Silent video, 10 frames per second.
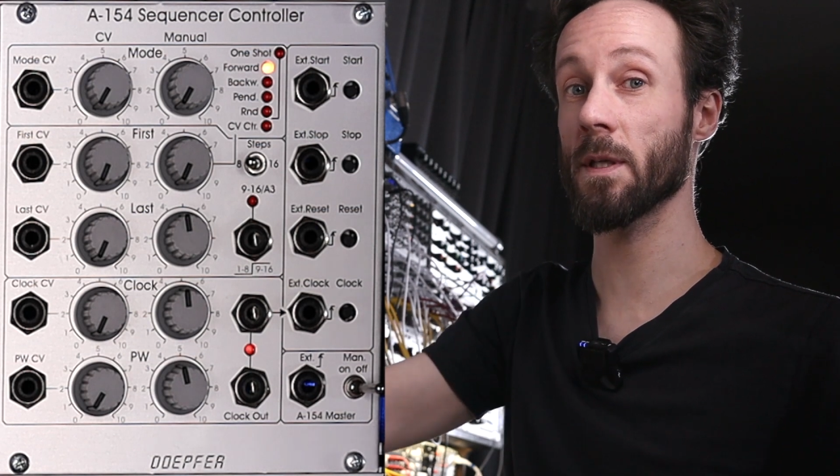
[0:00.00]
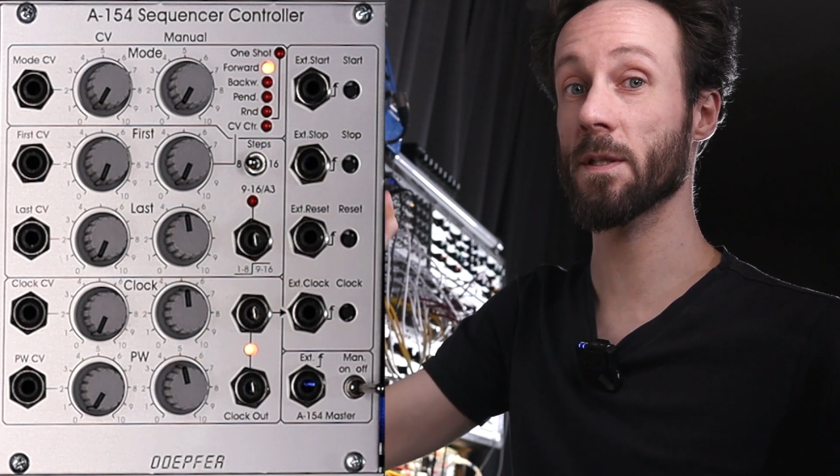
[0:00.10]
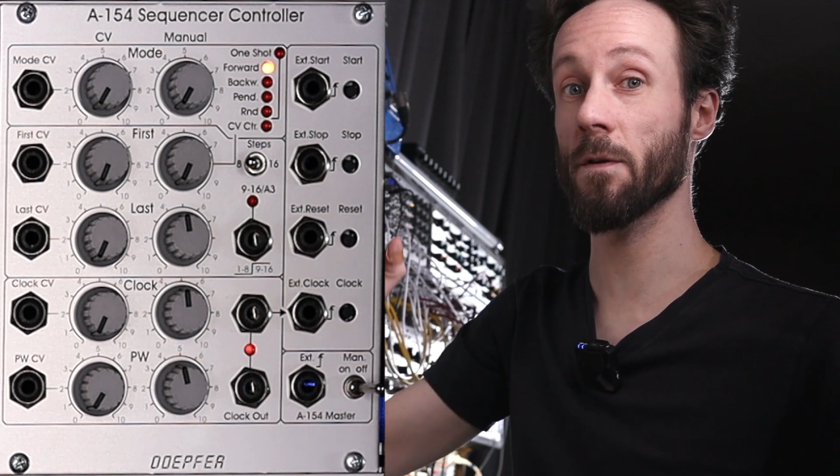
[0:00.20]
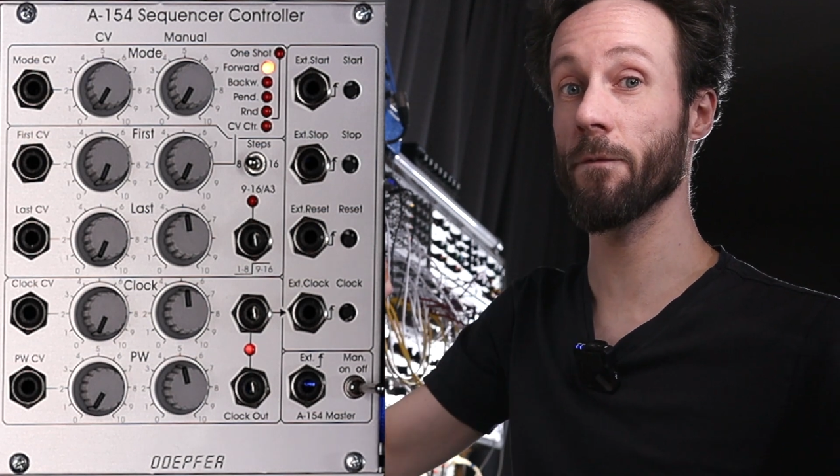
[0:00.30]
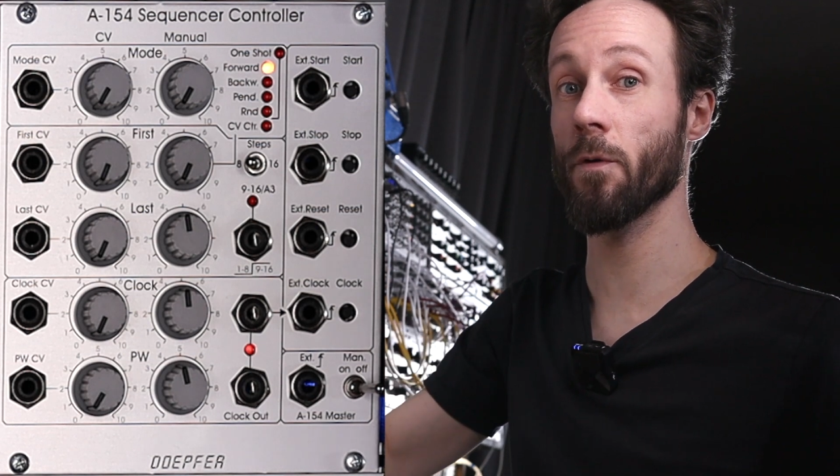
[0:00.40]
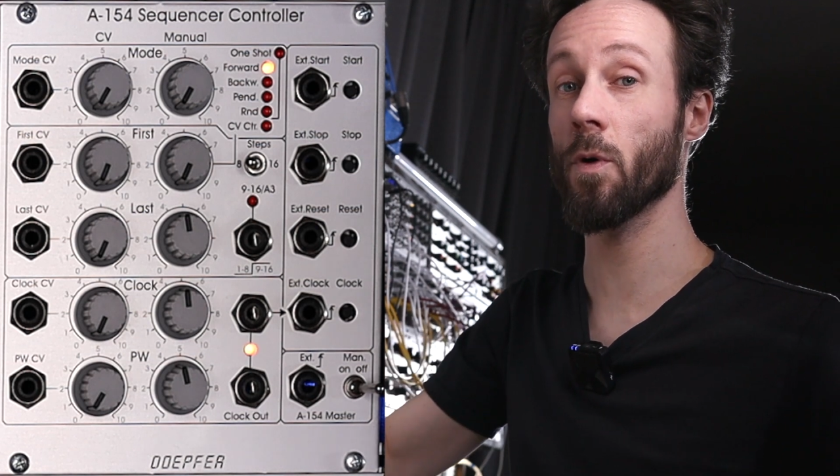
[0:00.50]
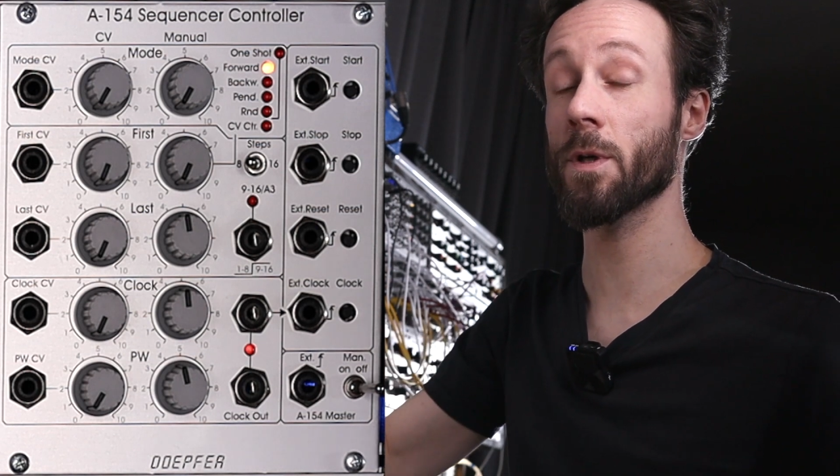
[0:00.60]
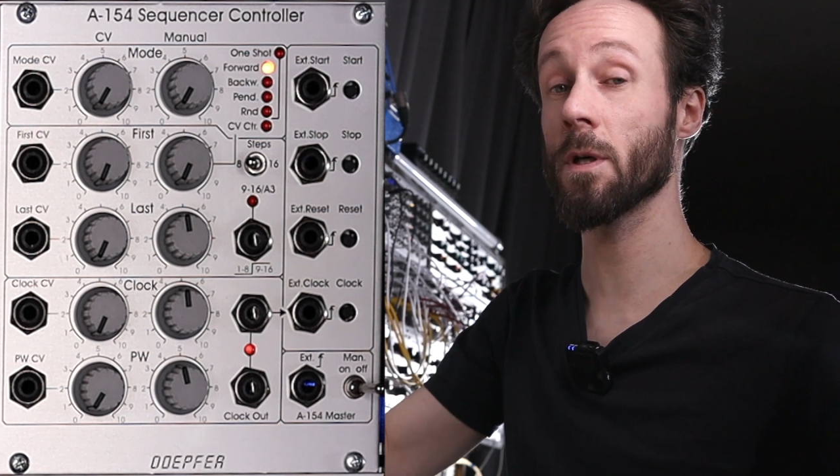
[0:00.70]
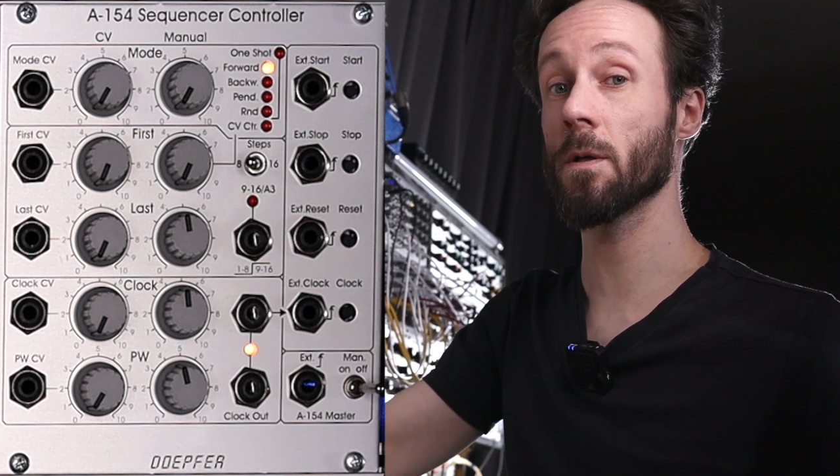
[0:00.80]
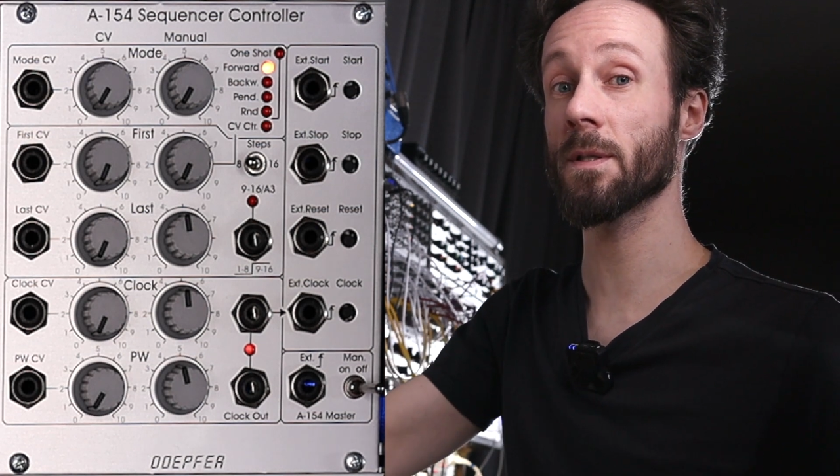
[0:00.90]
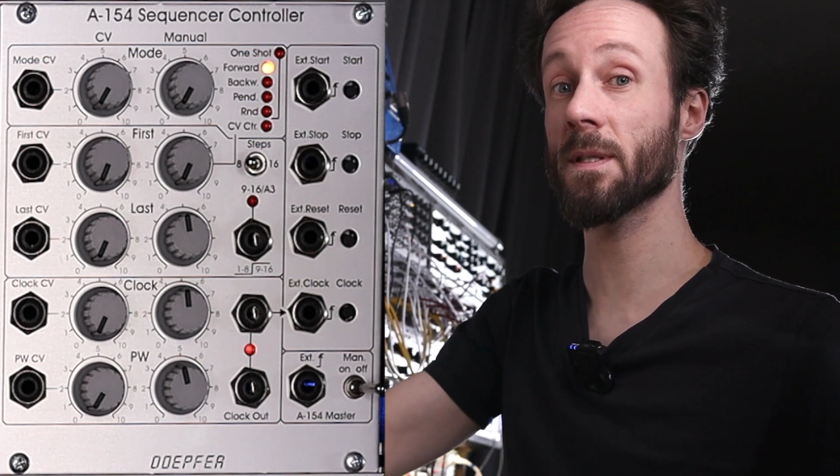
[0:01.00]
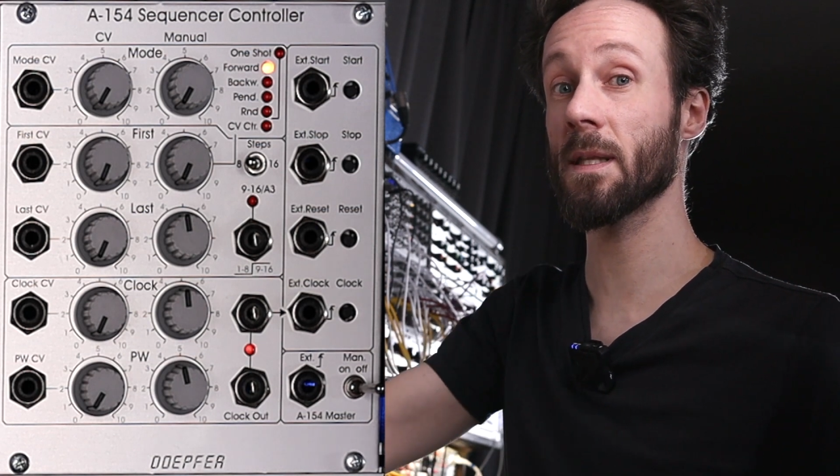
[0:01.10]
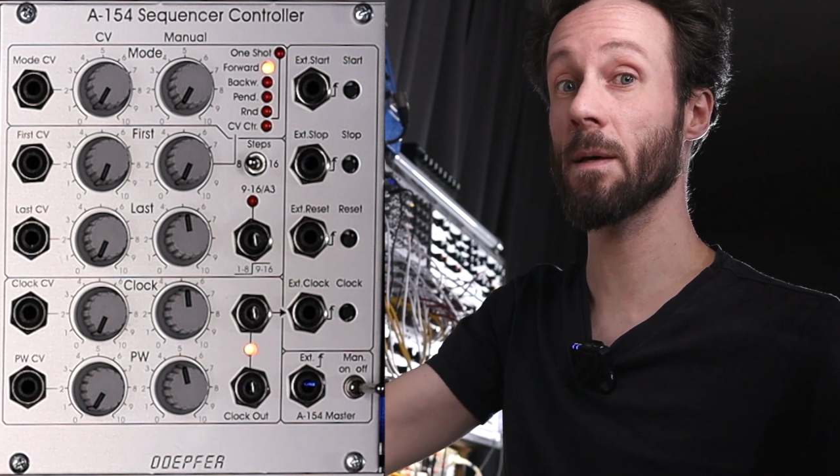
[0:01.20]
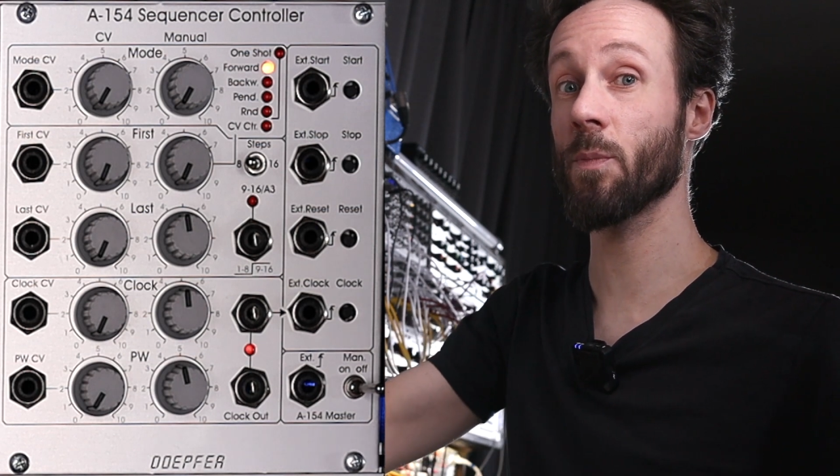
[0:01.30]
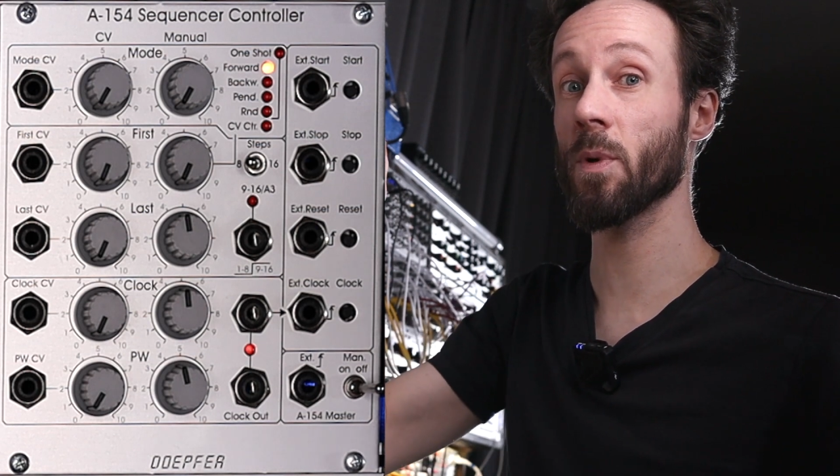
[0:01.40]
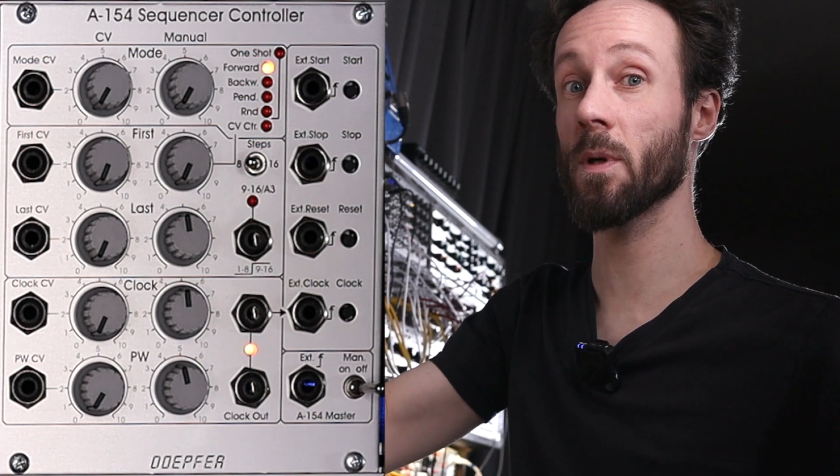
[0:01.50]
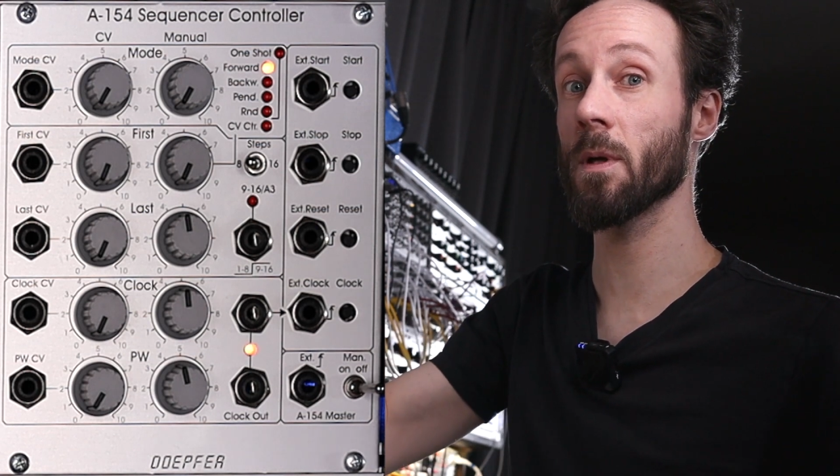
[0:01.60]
and so forth step